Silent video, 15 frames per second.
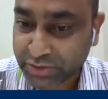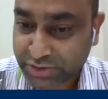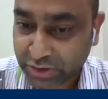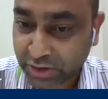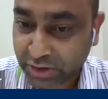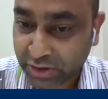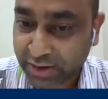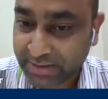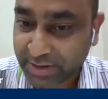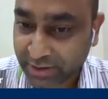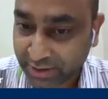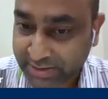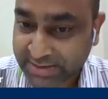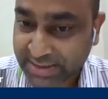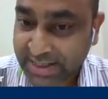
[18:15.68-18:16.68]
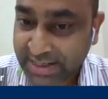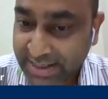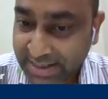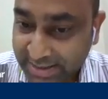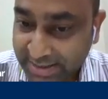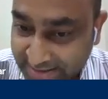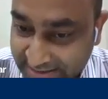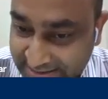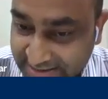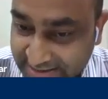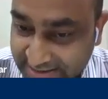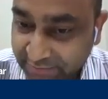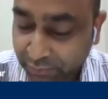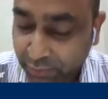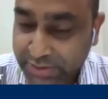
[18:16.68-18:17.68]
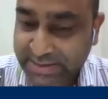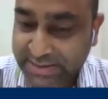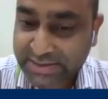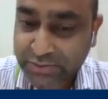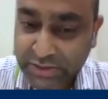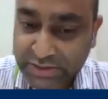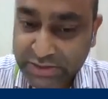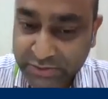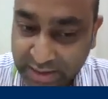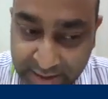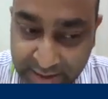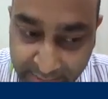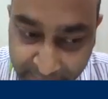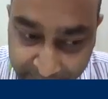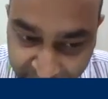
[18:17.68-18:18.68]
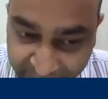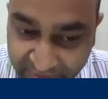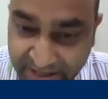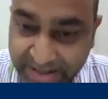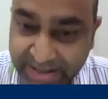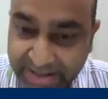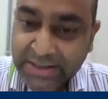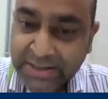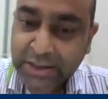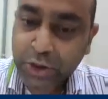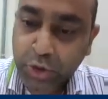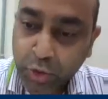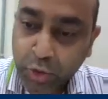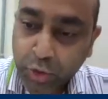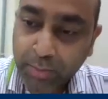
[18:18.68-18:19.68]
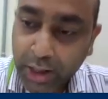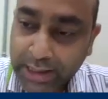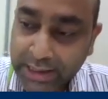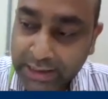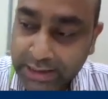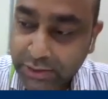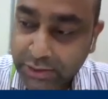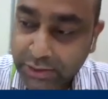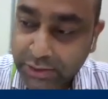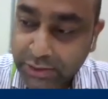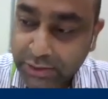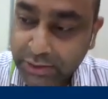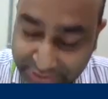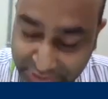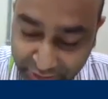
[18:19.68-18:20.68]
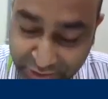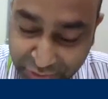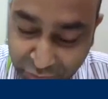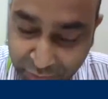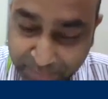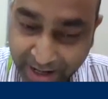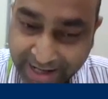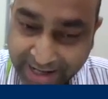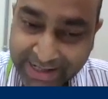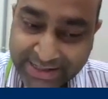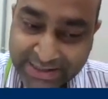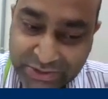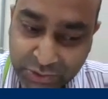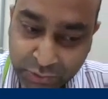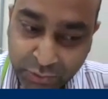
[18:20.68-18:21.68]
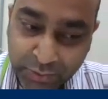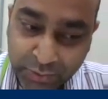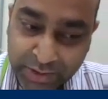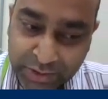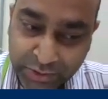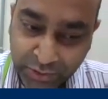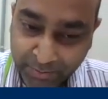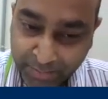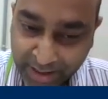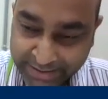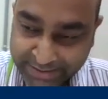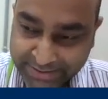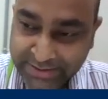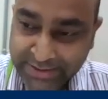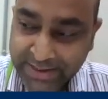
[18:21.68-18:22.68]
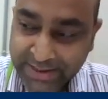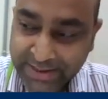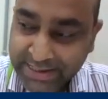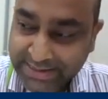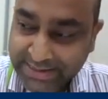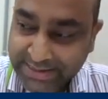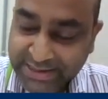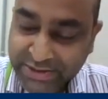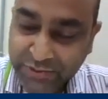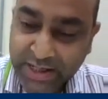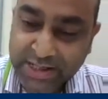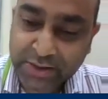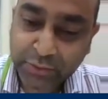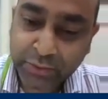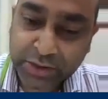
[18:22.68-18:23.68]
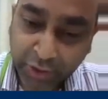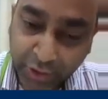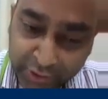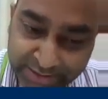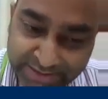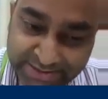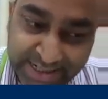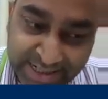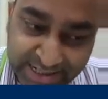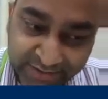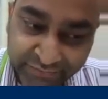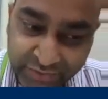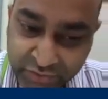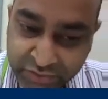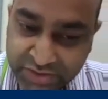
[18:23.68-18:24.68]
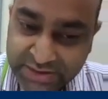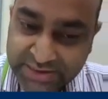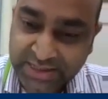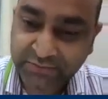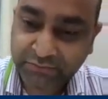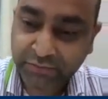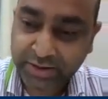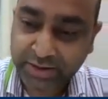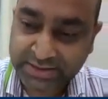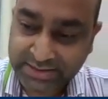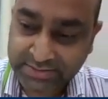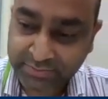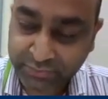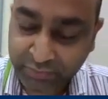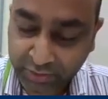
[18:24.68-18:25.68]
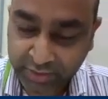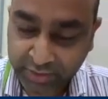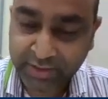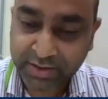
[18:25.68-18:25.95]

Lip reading: strongly, because these are the forces which will prevent two bilayers to merge. That's why we always need a fusogen for